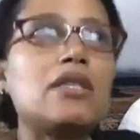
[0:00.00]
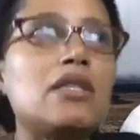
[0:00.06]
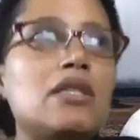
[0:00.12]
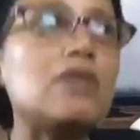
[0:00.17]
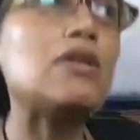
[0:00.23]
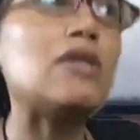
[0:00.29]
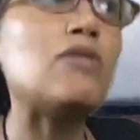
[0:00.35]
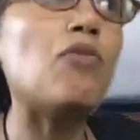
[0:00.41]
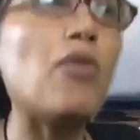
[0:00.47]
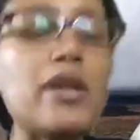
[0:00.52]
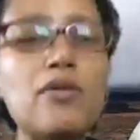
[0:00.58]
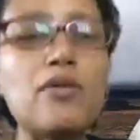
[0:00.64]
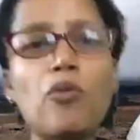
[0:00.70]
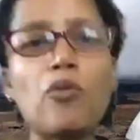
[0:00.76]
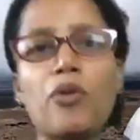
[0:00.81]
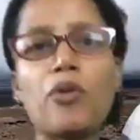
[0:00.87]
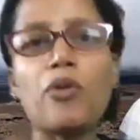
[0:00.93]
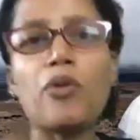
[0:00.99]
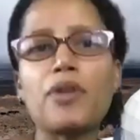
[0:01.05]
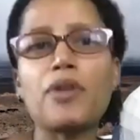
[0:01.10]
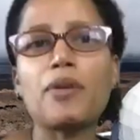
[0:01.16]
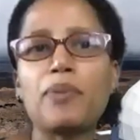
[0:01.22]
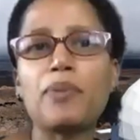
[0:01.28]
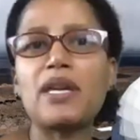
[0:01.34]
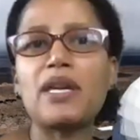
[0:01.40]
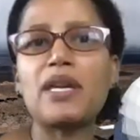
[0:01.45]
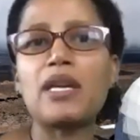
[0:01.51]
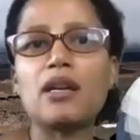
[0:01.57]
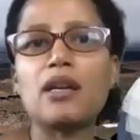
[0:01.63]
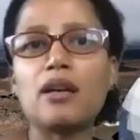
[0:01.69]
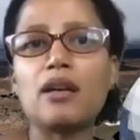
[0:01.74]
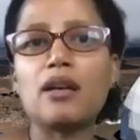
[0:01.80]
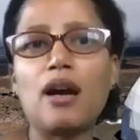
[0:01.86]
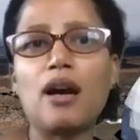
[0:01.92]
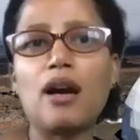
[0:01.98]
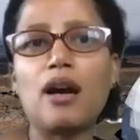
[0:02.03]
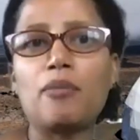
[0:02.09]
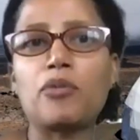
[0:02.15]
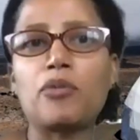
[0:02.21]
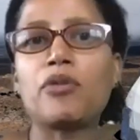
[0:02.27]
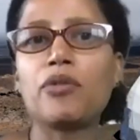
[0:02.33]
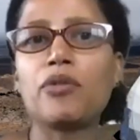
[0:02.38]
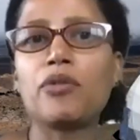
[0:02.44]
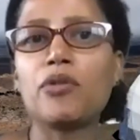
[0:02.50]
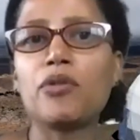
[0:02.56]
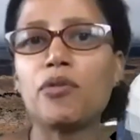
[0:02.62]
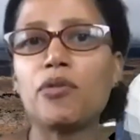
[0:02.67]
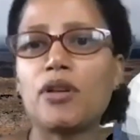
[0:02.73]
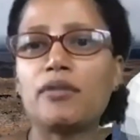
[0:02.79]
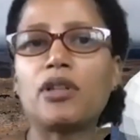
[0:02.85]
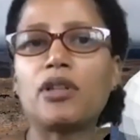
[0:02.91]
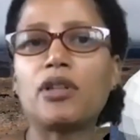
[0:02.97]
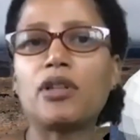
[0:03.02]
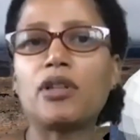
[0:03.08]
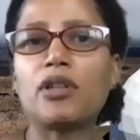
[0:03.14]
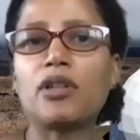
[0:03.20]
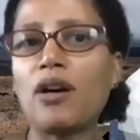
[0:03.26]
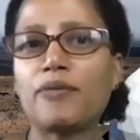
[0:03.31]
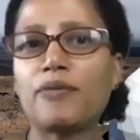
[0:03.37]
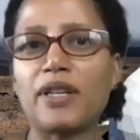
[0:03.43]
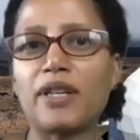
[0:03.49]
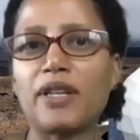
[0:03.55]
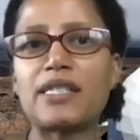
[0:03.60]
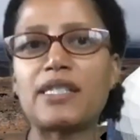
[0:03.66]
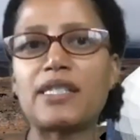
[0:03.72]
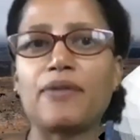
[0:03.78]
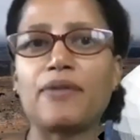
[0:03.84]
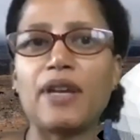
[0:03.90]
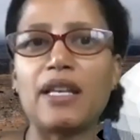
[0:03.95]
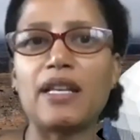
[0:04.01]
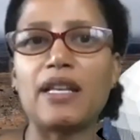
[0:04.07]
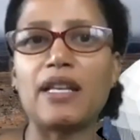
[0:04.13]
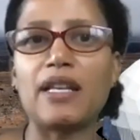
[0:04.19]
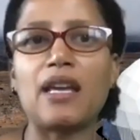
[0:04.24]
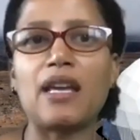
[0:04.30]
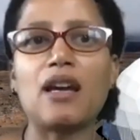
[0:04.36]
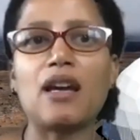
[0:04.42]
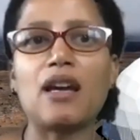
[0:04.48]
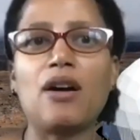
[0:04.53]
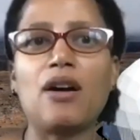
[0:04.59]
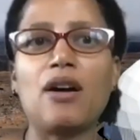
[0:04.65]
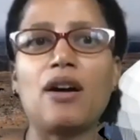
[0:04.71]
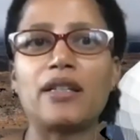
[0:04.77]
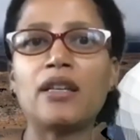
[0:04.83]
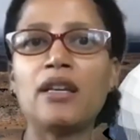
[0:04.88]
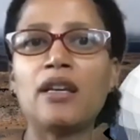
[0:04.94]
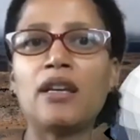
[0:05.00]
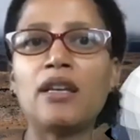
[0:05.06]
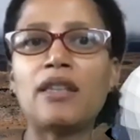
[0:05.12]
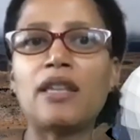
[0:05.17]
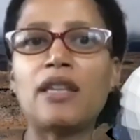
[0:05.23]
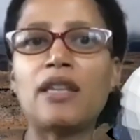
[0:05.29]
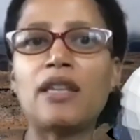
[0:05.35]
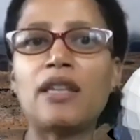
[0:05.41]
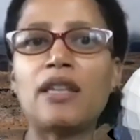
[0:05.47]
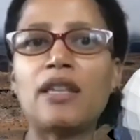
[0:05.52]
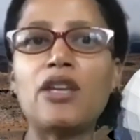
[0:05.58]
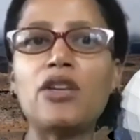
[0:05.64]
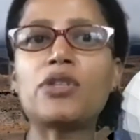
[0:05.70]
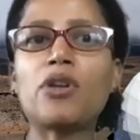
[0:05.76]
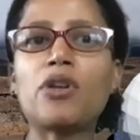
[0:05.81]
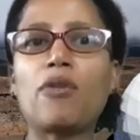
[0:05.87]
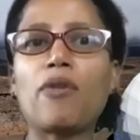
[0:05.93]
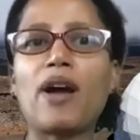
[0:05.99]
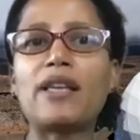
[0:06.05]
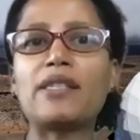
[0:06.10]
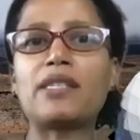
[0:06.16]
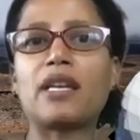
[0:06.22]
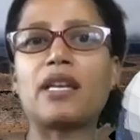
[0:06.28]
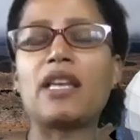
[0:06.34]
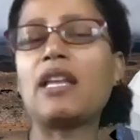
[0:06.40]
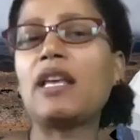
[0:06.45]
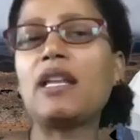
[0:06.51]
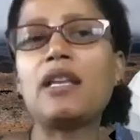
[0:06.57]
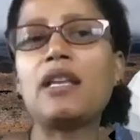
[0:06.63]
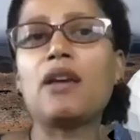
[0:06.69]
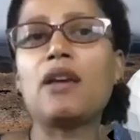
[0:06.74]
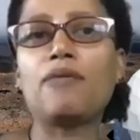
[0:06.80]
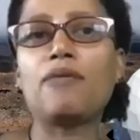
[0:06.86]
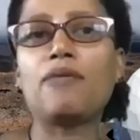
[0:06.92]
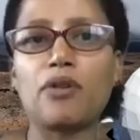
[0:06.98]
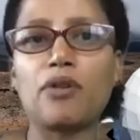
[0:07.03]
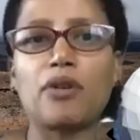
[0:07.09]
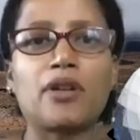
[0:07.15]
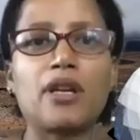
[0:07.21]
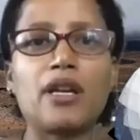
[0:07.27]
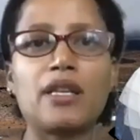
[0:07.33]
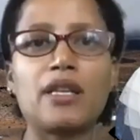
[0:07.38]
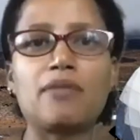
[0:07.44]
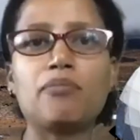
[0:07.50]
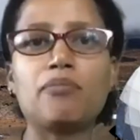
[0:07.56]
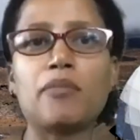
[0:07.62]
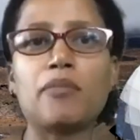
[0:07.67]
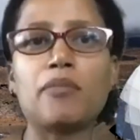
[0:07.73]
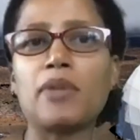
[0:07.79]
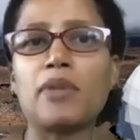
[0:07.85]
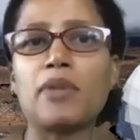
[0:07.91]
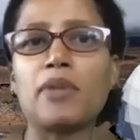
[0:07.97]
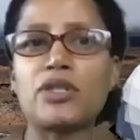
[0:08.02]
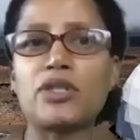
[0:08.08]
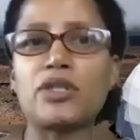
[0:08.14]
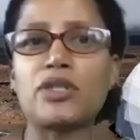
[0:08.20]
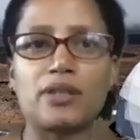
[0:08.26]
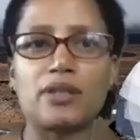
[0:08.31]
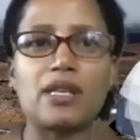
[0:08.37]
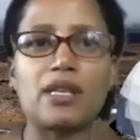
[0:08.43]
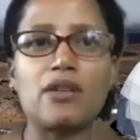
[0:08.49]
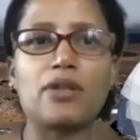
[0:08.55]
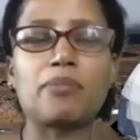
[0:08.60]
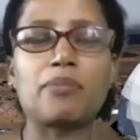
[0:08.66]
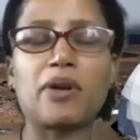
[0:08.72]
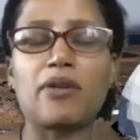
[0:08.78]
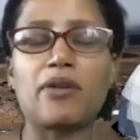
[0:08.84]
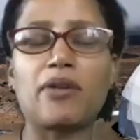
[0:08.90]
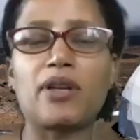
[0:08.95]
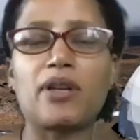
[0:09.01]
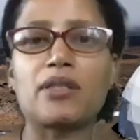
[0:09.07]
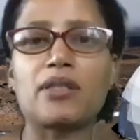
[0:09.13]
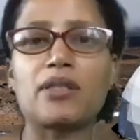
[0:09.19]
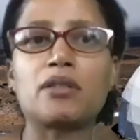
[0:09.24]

What were the big crew conflicts, if any, that you saw arising in any of your missions that you experienced?